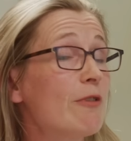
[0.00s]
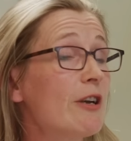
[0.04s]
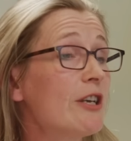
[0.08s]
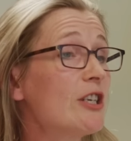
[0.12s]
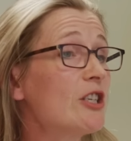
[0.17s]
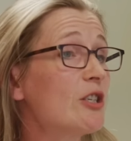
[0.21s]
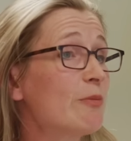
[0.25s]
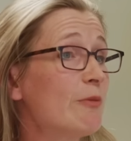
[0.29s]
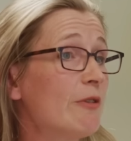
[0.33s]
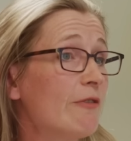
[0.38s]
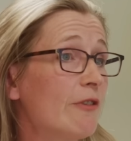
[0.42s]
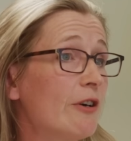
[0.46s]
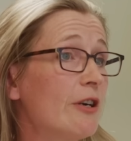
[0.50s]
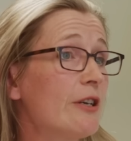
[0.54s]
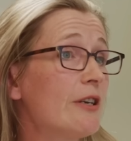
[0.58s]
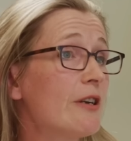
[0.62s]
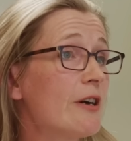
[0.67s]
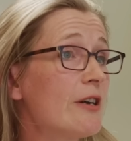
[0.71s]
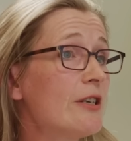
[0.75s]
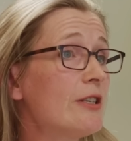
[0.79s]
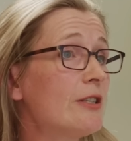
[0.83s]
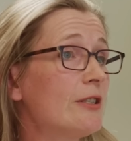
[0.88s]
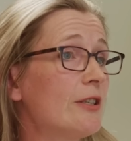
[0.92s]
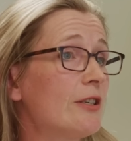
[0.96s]
brings me very
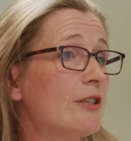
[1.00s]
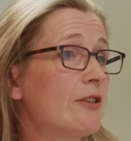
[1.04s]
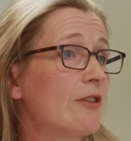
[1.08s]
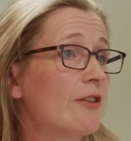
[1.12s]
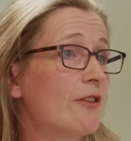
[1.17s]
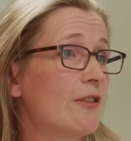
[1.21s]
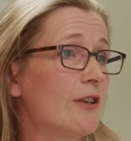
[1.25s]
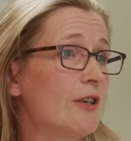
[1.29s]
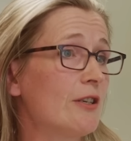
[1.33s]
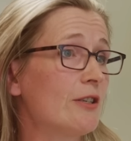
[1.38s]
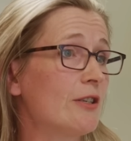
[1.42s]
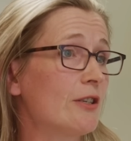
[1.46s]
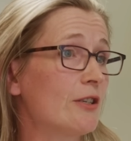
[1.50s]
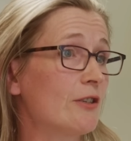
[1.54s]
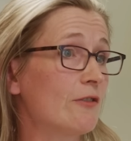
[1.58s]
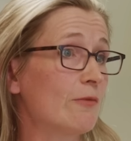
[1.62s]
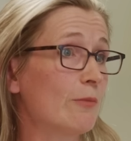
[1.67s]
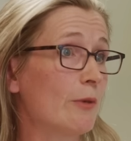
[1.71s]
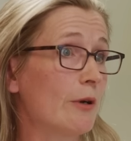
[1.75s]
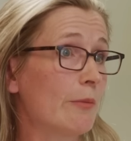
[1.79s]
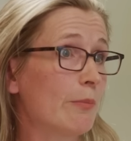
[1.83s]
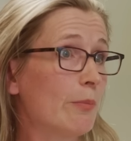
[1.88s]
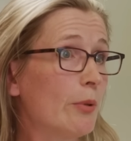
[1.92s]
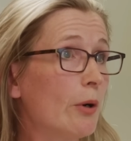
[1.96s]
nicely to the thesis
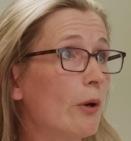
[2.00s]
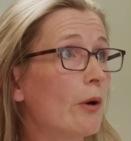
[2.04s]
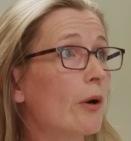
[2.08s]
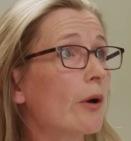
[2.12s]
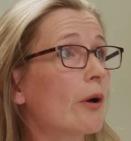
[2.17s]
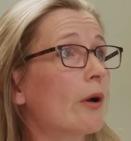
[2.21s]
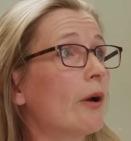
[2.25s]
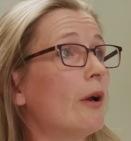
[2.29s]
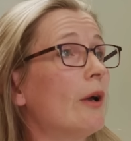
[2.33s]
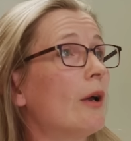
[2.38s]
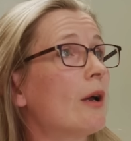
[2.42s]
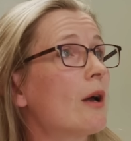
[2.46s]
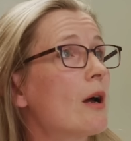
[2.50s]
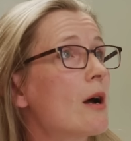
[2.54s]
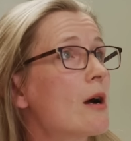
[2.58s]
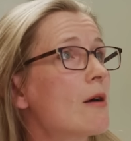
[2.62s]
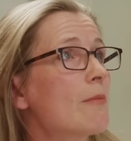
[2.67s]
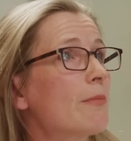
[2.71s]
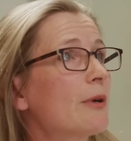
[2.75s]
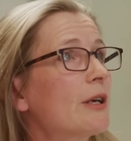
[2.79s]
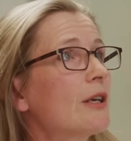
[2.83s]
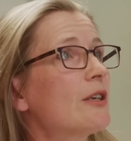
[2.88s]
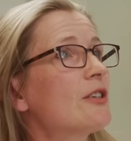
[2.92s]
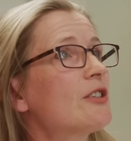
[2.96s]
of my book
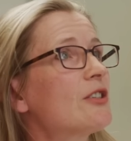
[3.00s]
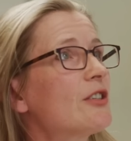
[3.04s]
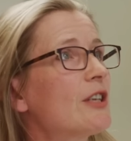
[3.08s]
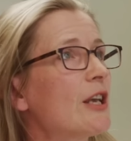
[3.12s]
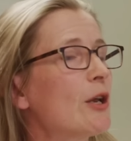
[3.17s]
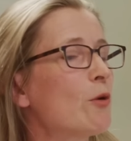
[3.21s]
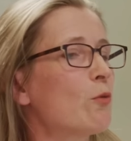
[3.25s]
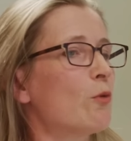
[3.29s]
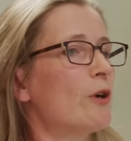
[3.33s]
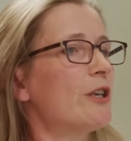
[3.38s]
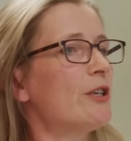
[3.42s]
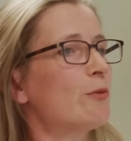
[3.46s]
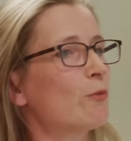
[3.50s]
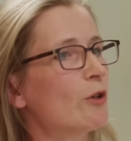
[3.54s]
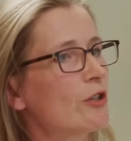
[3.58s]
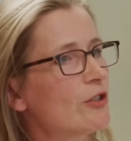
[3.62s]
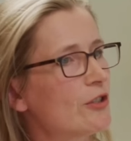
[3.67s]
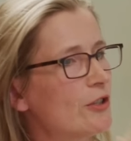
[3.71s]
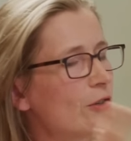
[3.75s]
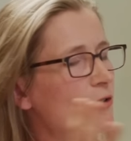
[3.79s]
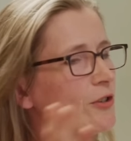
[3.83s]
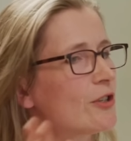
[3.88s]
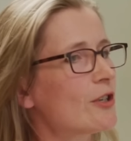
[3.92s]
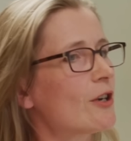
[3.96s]
uh, because the, when,
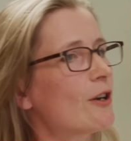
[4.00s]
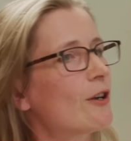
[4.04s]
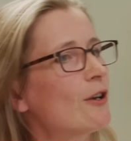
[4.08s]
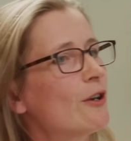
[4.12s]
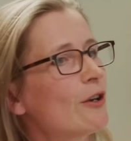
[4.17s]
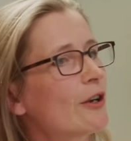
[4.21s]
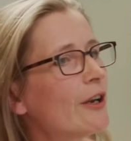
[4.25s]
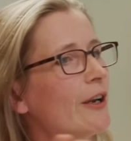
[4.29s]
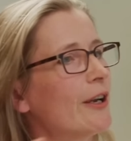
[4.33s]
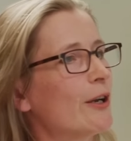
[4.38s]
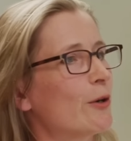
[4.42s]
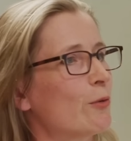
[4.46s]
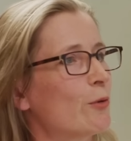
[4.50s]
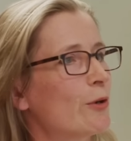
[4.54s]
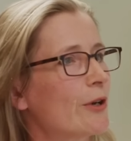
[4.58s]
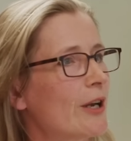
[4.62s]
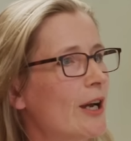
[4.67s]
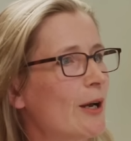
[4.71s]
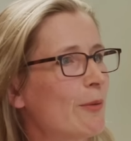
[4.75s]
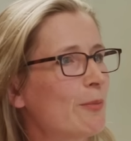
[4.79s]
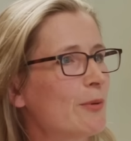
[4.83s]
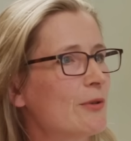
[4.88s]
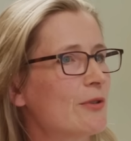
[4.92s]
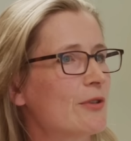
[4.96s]
once you start looking at
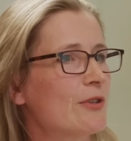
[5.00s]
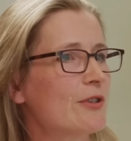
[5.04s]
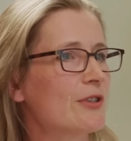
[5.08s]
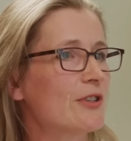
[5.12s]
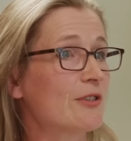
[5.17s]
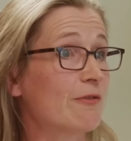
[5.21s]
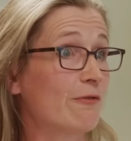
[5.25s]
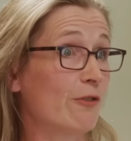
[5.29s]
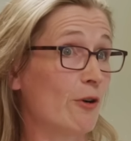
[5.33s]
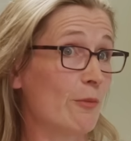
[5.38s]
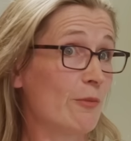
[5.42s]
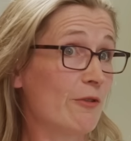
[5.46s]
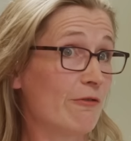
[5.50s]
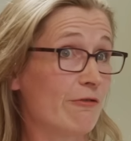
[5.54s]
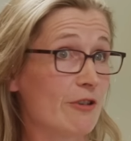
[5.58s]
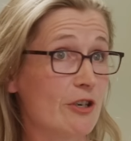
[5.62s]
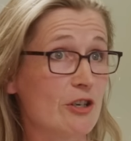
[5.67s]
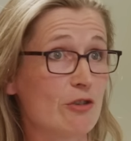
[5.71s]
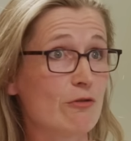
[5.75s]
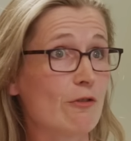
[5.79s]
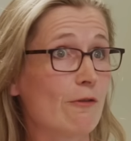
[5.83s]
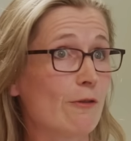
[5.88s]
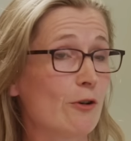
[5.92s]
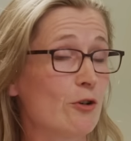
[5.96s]
what happens from the
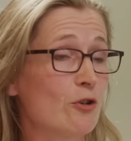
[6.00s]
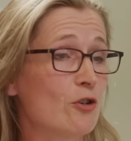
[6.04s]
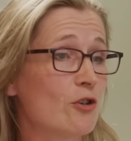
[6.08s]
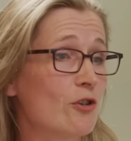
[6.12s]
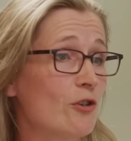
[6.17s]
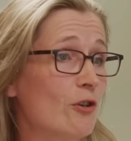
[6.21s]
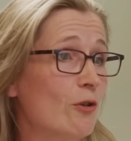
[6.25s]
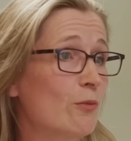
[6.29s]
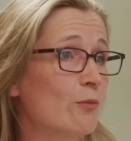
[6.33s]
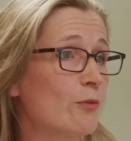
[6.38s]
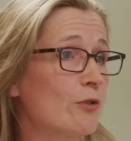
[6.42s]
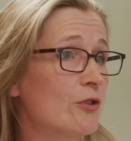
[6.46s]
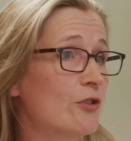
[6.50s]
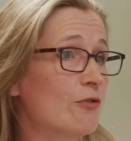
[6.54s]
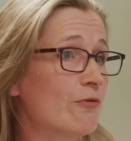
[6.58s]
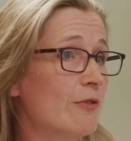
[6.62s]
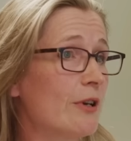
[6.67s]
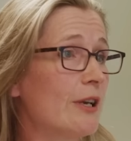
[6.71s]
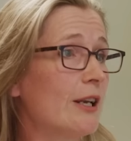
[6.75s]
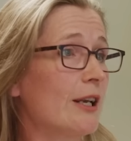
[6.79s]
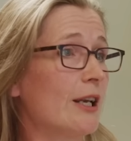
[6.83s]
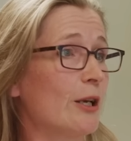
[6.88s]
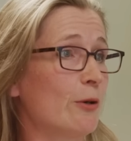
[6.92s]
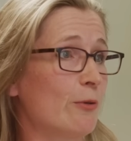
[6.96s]
French Revolution onwards,
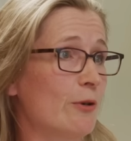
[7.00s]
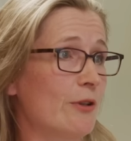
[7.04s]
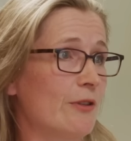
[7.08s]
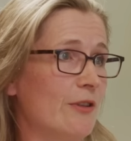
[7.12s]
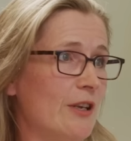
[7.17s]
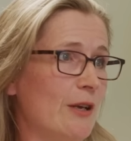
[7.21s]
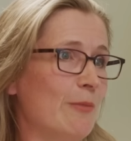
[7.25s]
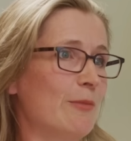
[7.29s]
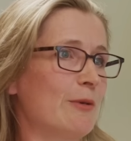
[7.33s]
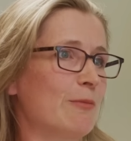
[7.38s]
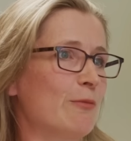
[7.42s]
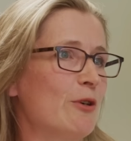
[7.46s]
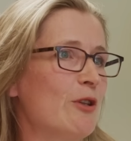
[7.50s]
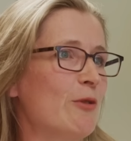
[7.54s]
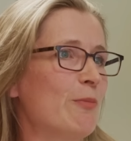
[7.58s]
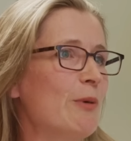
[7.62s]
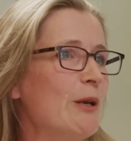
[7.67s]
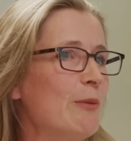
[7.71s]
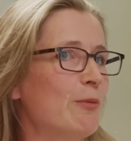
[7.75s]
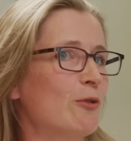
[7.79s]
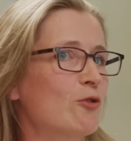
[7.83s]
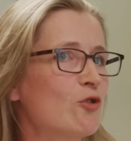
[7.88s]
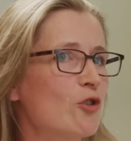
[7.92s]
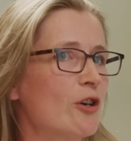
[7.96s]
really, with, with
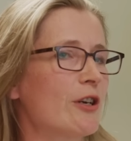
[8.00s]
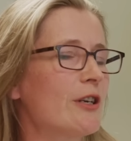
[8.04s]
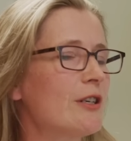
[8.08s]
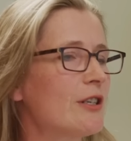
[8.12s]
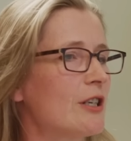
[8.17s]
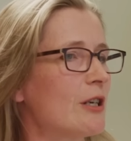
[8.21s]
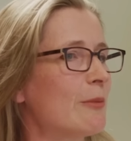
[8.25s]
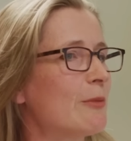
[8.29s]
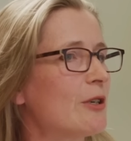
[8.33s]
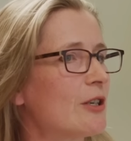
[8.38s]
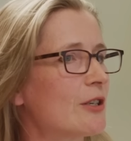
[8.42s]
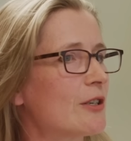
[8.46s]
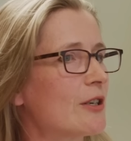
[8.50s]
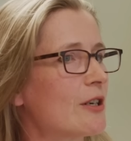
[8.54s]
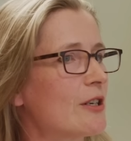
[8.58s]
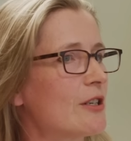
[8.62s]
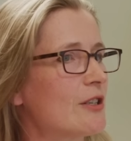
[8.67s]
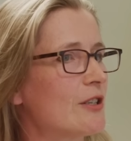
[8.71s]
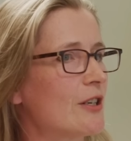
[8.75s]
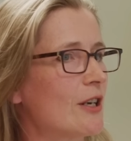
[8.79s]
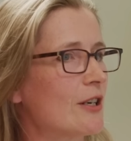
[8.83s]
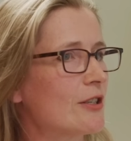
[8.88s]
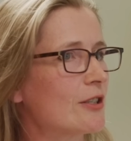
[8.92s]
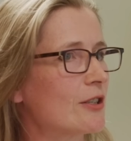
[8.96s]
people trying to
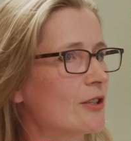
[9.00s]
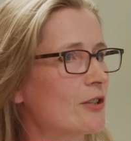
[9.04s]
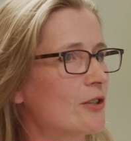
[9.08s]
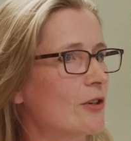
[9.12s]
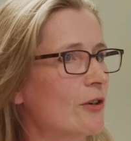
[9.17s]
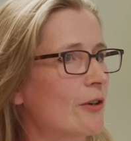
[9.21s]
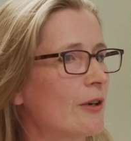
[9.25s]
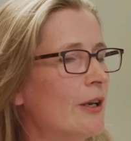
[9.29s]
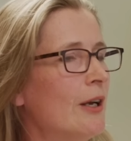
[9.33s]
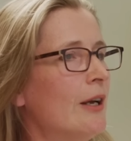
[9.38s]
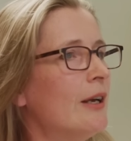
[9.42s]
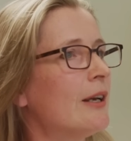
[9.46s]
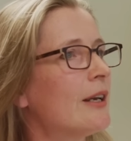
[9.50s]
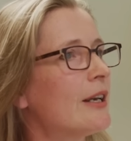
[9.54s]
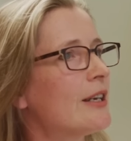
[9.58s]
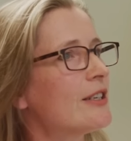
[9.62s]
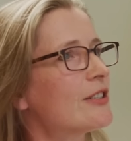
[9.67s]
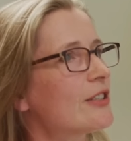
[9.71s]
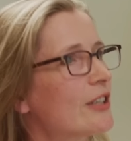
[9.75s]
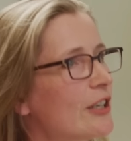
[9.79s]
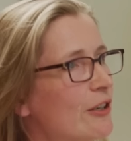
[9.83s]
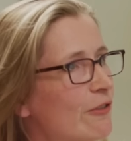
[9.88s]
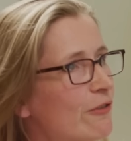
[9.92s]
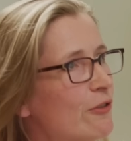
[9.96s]
immanentize the eschaton,
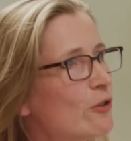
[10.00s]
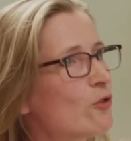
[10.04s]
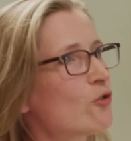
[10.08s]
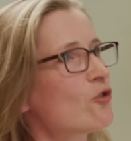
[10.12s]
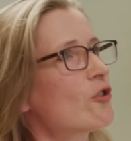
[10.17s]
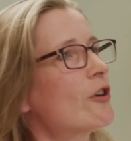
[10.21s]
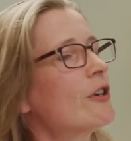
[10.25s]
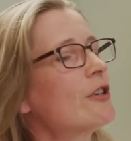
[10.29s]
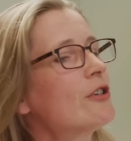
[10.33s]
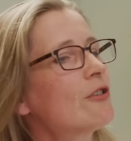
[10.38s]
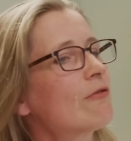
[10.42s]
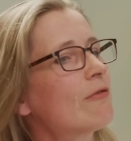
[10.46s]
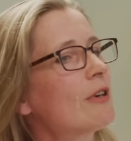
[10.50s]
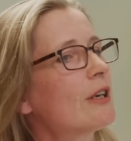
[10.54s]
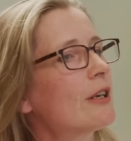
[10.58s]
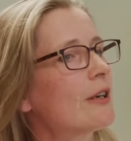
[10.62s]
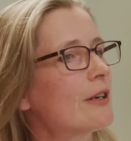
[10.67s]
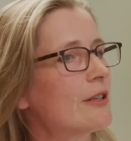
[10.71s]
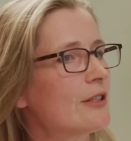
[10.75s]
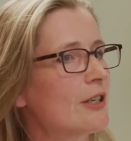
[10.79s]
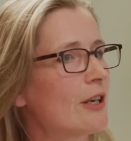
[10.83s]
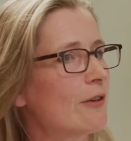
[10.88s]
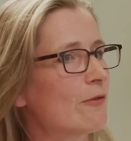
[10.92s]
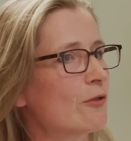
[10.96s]
is that if you're trying to
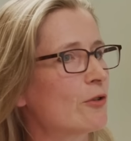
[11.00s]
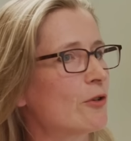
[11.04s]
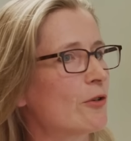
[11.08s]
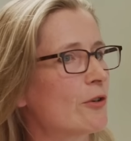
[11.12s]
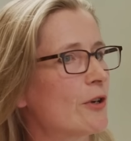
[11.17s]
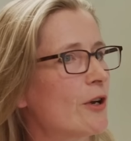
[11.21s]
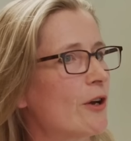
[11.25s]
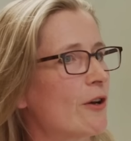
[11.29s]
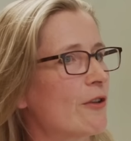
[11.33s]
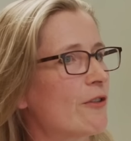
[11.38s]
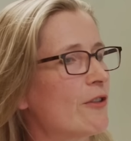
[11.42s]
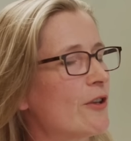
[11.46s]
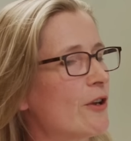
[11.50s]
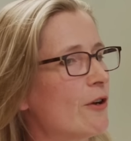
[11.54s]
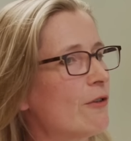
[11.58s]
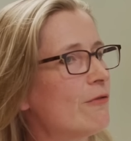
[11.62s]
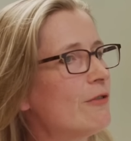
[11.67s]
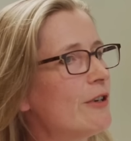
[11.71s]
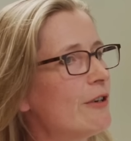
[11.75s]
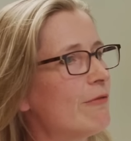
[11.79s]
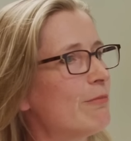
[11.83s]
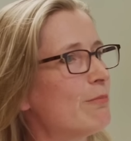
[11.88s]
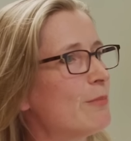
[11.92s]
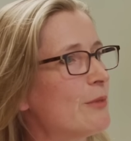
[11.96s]
realize heaven on earth, the
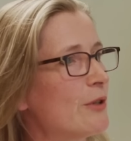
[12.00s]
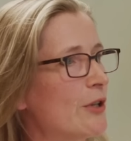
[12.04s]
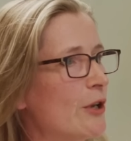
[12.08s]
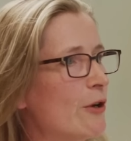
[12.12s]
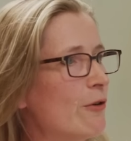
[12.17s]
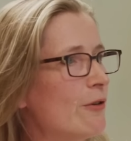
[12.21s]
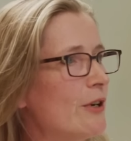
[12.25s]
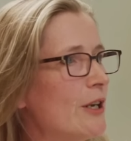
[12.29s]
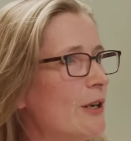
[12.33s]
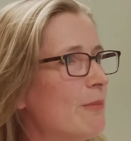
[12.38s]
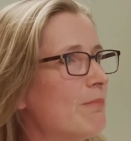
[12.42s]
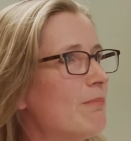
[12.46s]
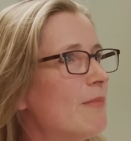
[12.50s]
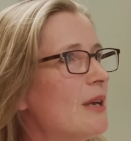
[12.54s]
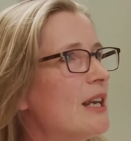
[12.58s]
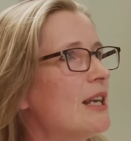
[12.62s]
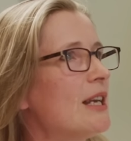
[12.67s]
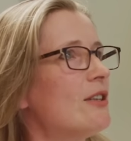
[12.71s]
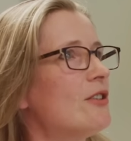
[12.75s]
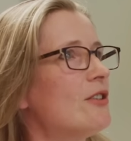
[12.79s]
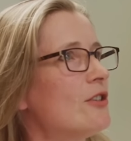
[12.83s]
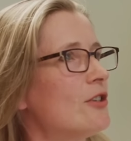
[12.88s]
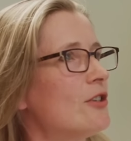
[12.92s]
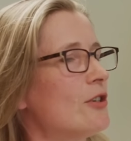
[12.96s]
only, the only
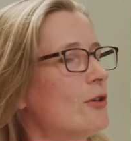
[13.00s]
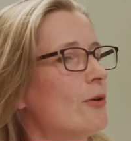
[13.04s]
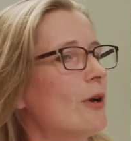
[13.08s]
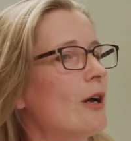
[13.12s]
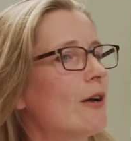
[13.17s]
means